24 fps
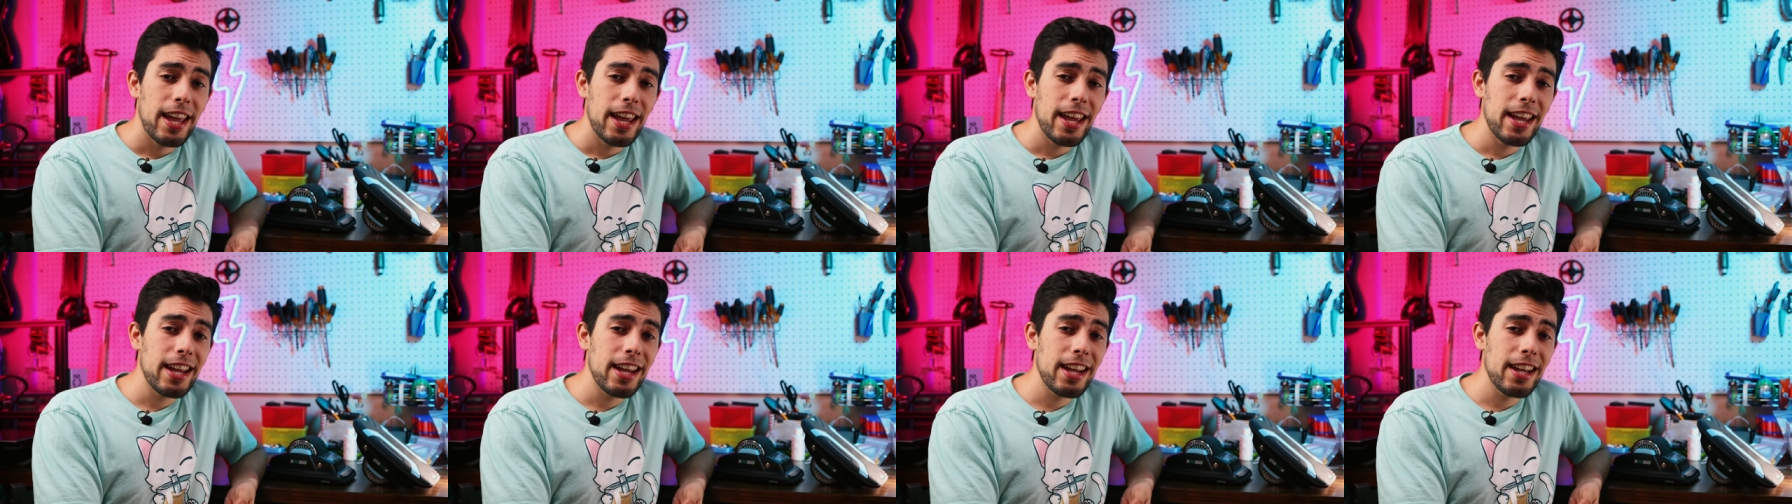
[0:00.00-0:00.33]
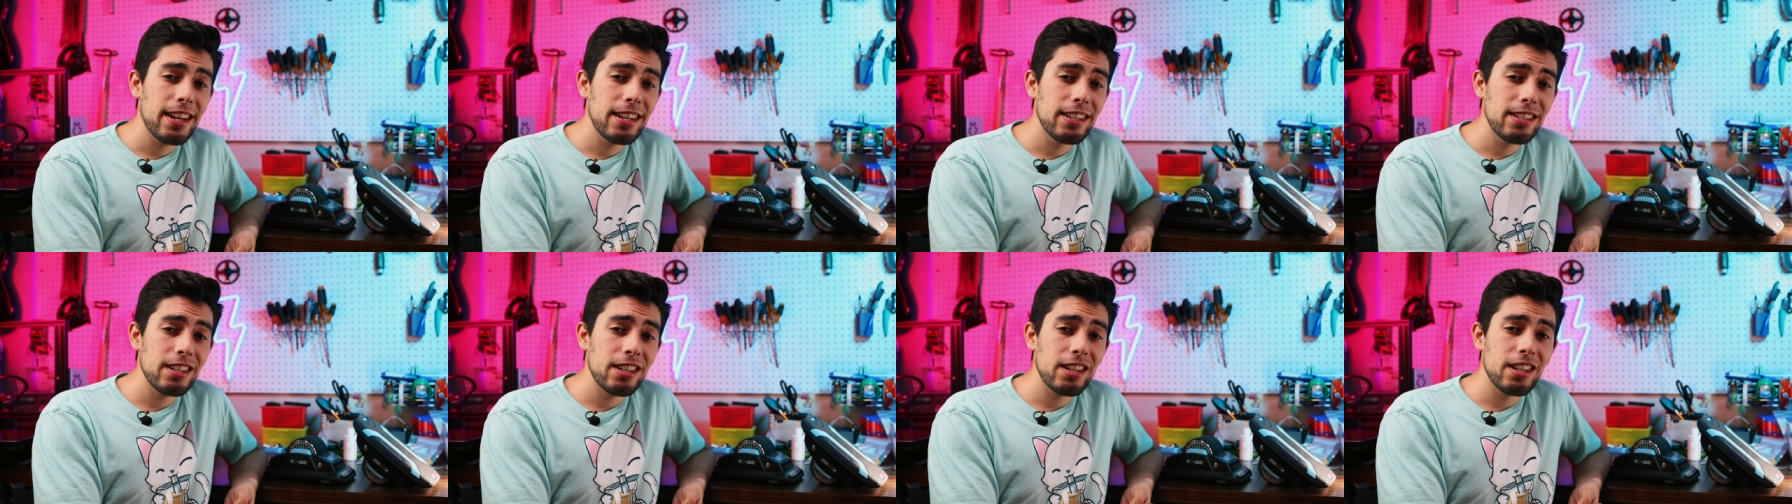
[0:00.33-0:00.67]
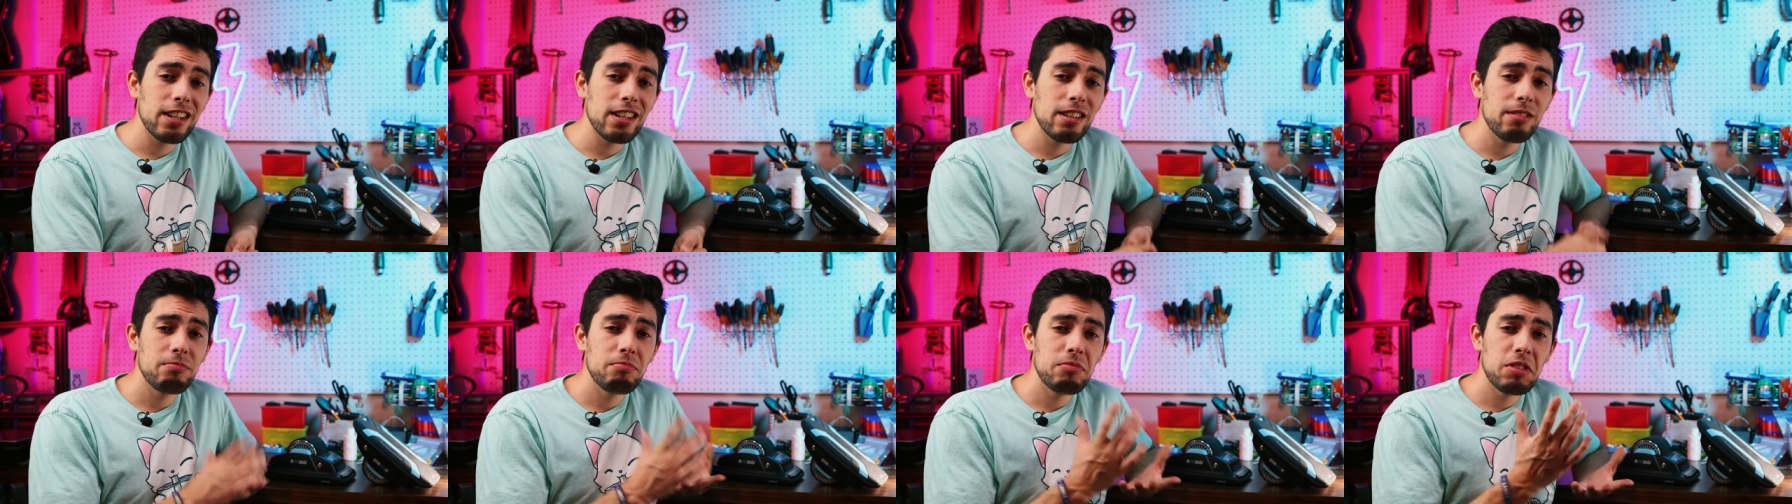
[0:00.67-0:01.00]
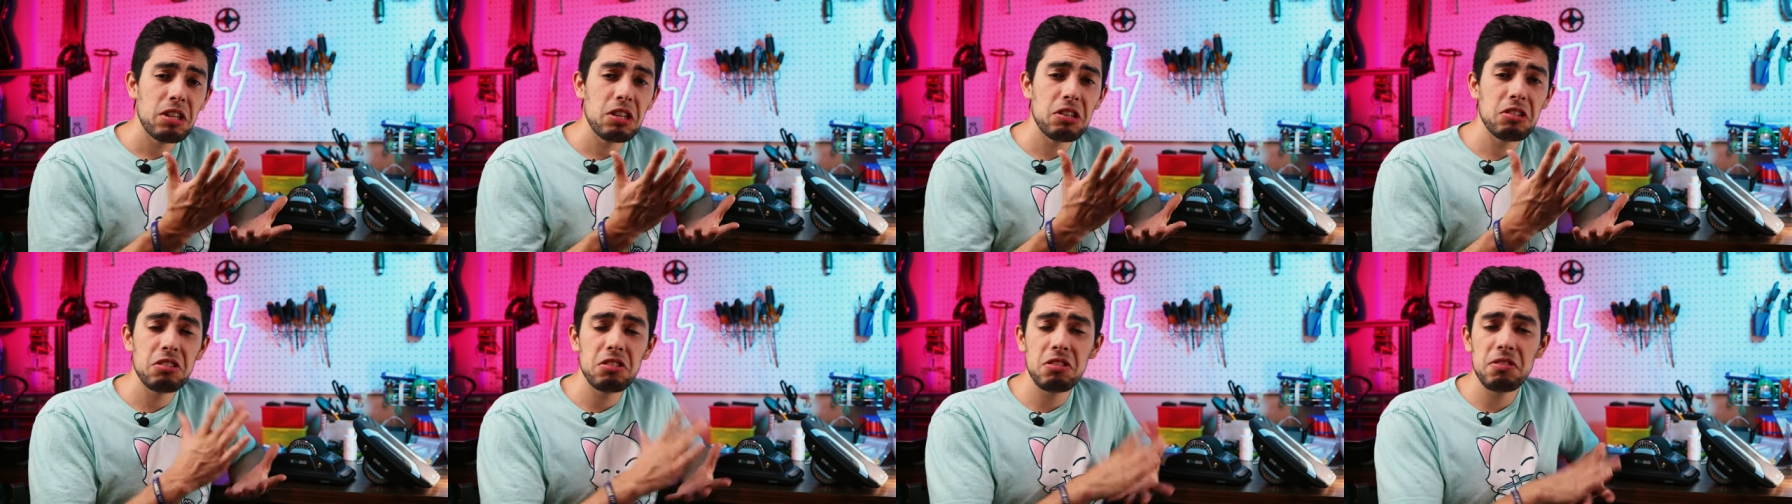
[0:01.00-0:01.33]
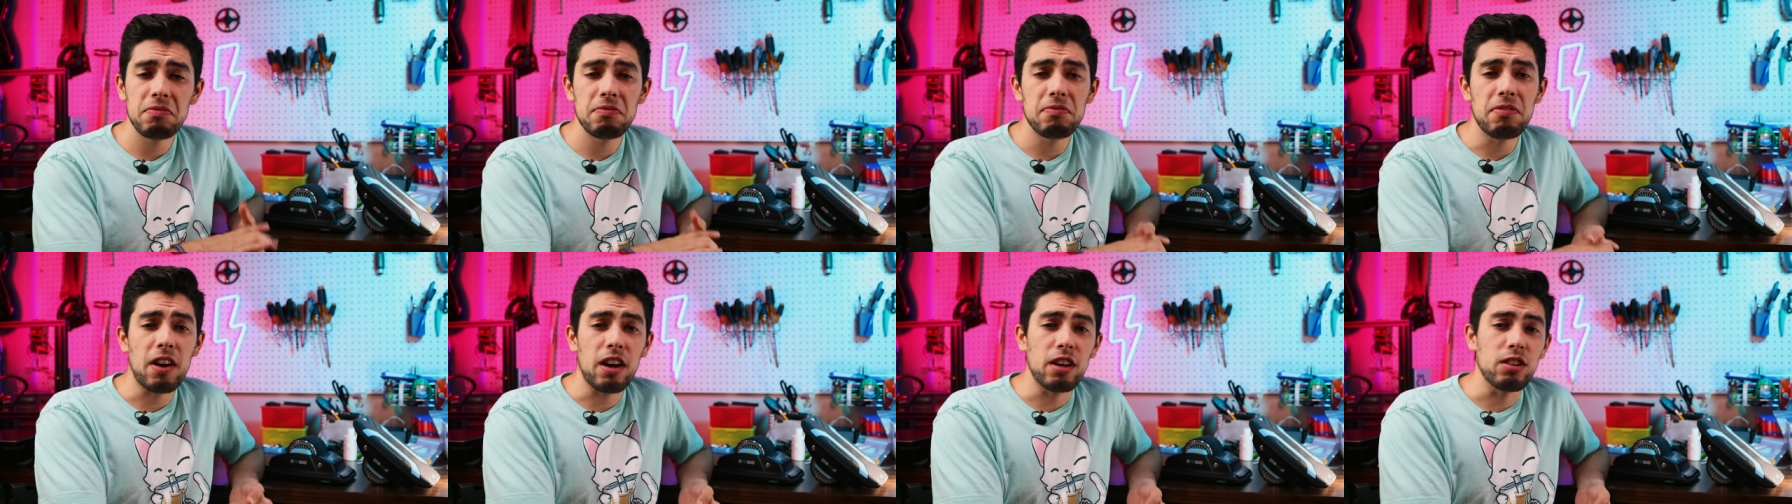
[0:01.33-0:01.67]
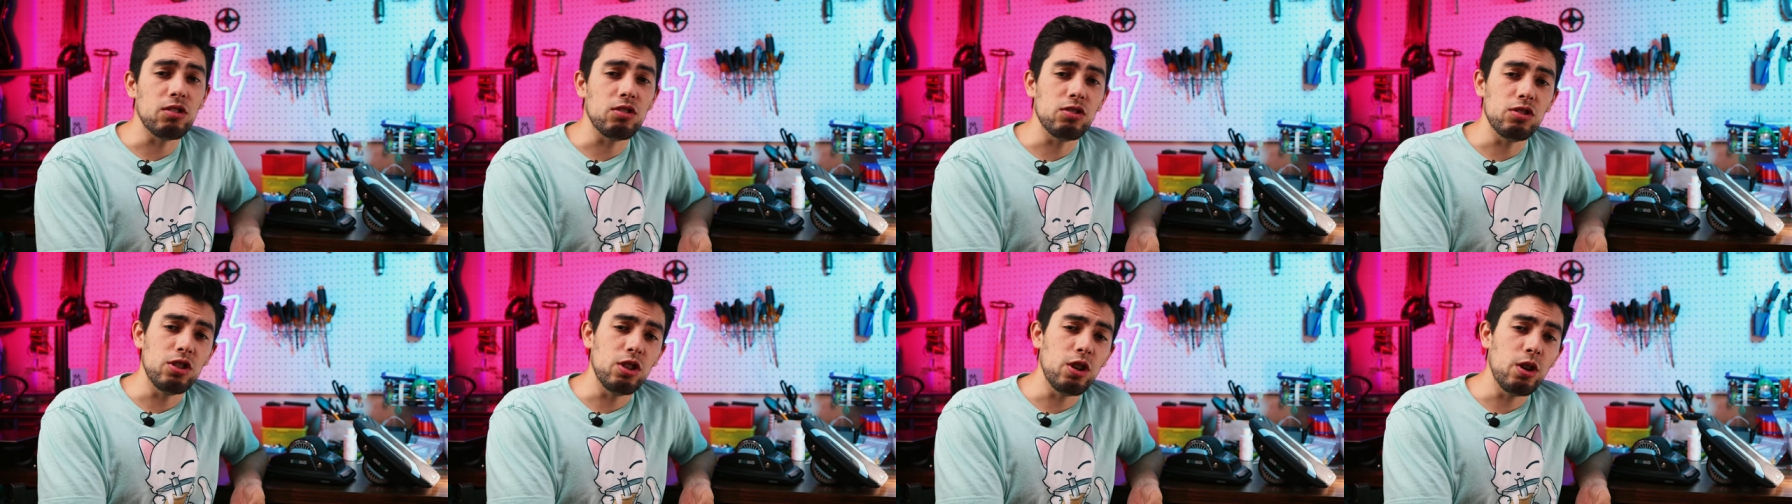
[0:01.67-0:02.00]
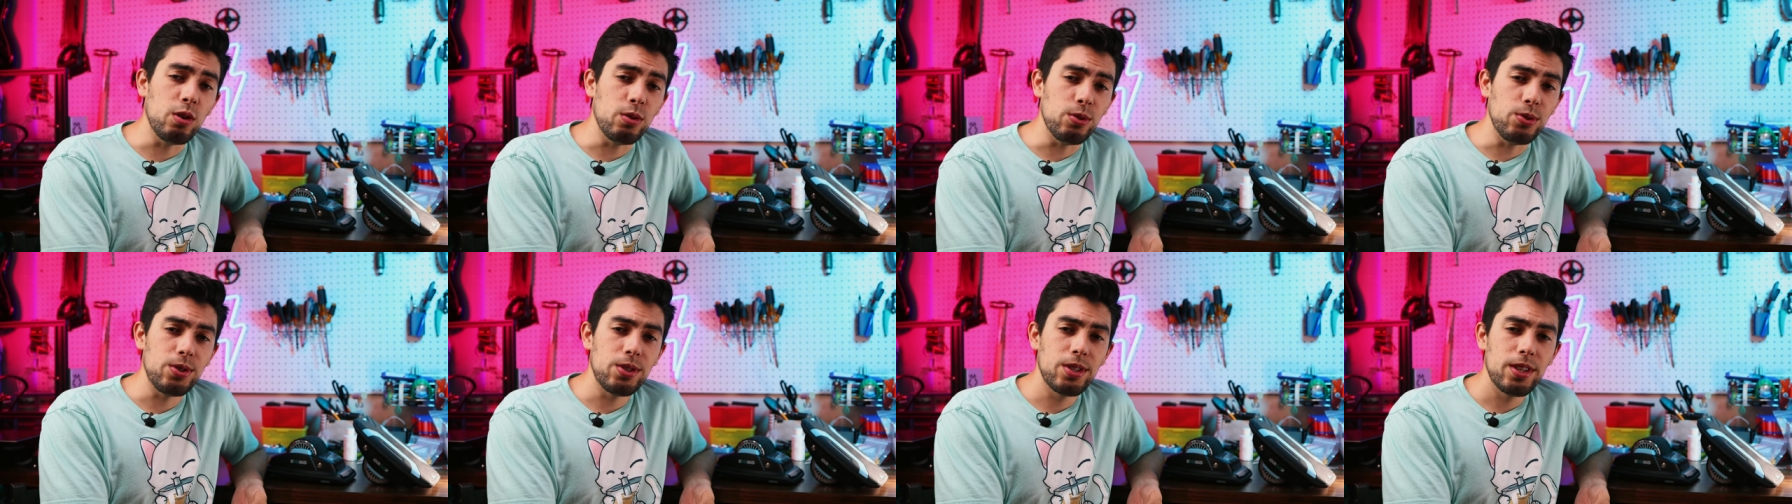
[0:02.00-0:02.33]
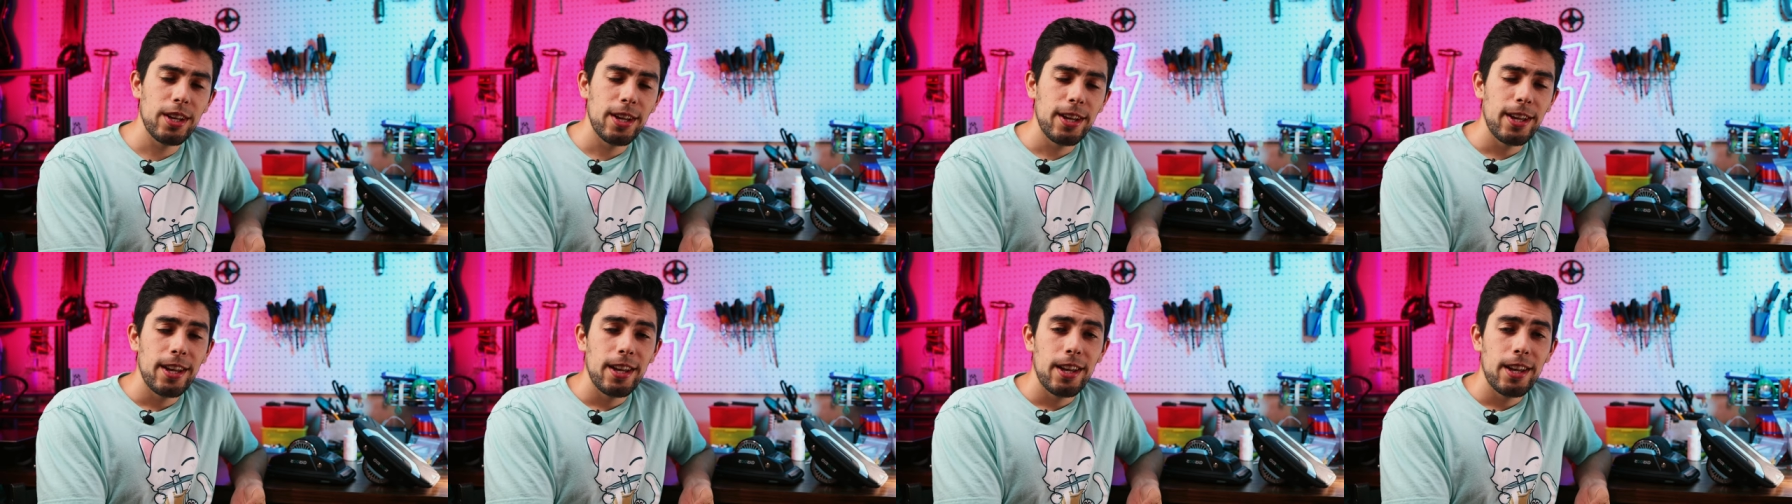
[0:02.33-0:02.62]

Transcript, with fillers: And uh, here's the final notes.